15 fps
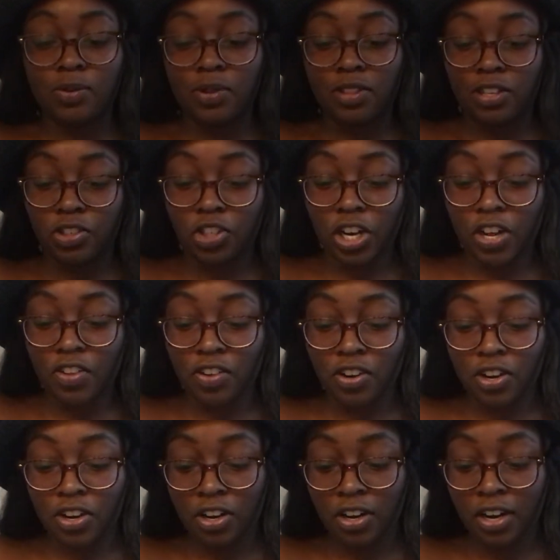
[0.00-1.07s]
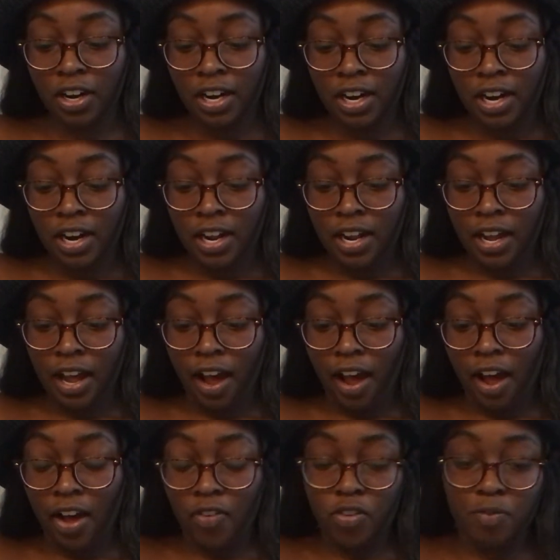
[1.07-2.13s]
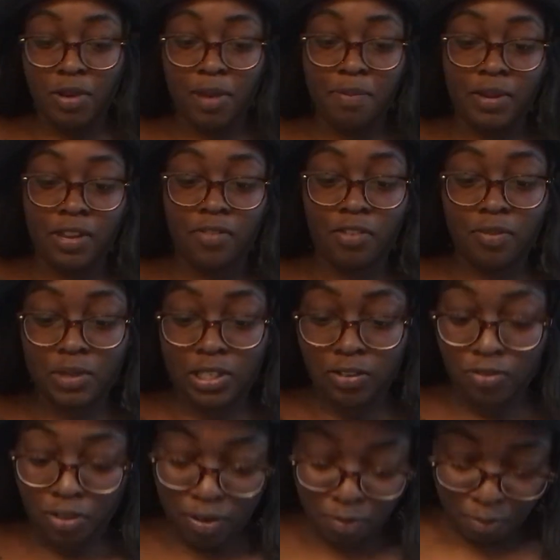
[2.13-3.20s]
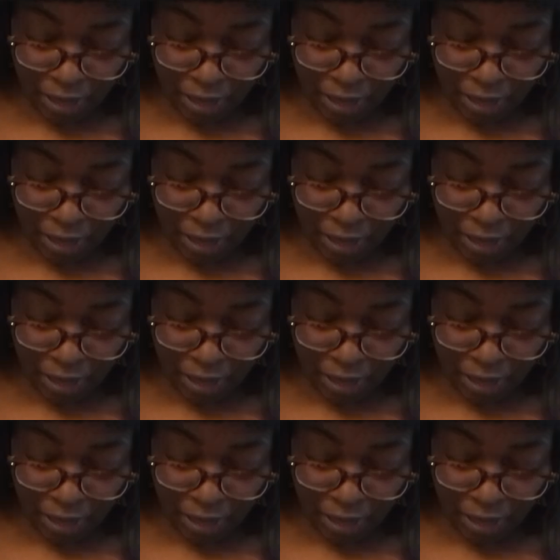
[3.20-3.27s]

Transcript: with each other. You might be from different